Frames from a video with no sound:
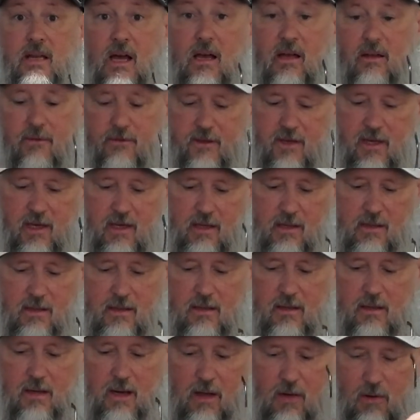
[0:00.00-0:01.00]
tough
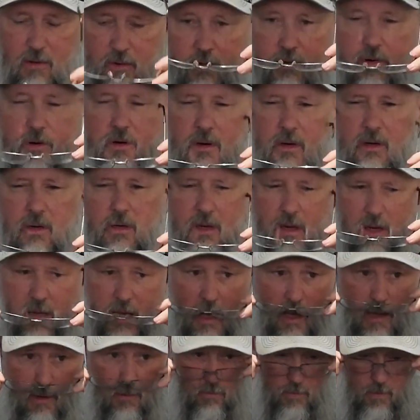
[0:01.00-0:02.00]
getting older and you
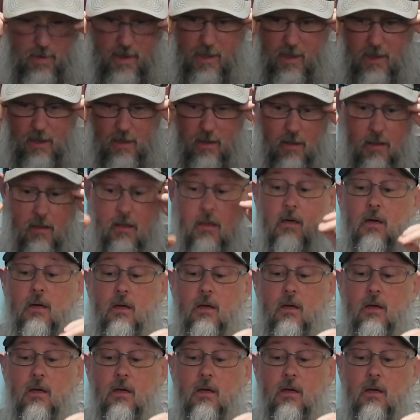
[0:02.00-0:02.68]
gotta wear